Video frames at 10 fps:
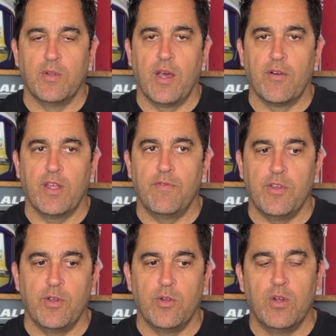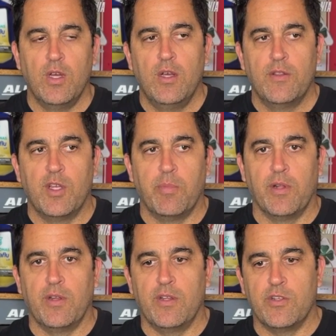That'll give you the
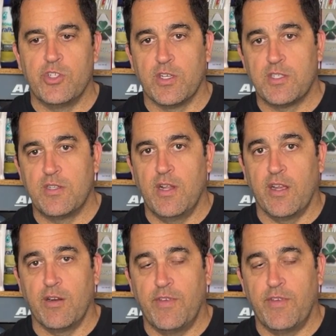ability to adjust negative